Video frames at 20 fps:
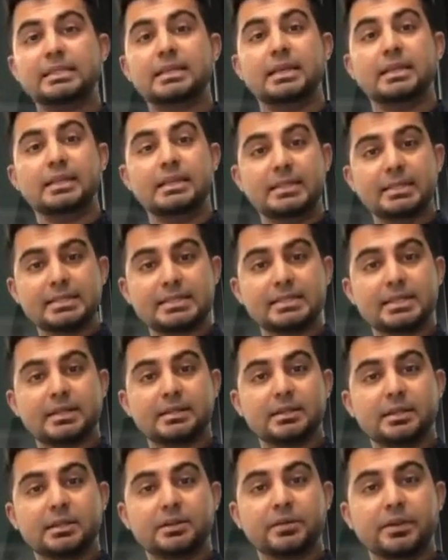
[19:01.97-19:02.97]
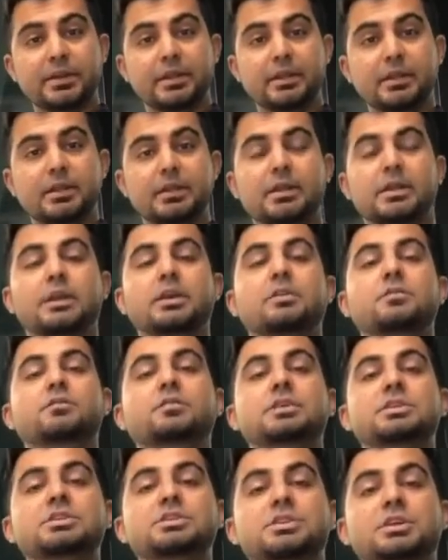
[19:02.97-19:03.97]
in this category
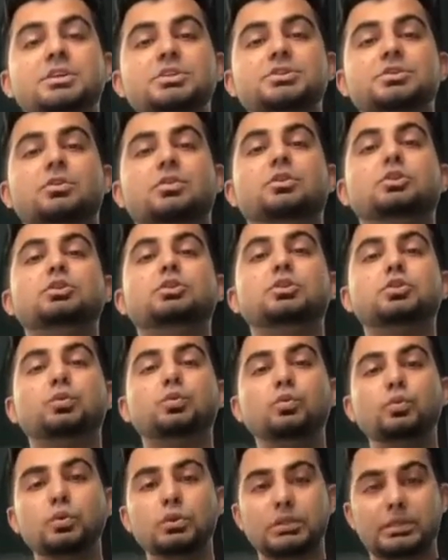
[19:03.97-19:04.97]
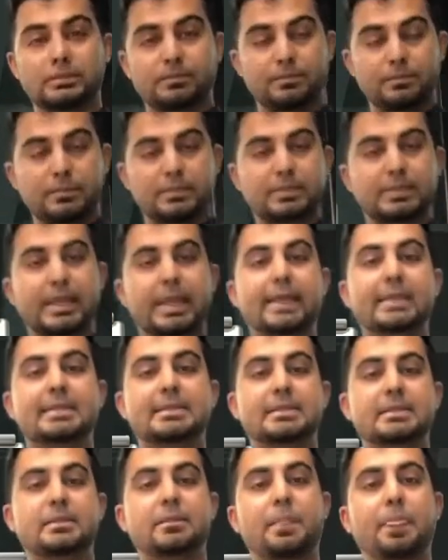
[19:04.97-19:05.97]
we judge on two
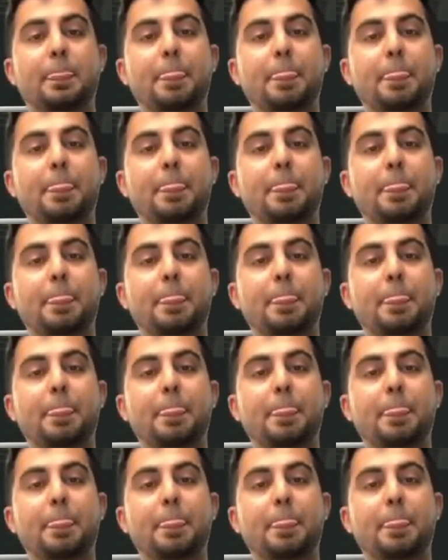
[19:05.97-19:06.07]
things,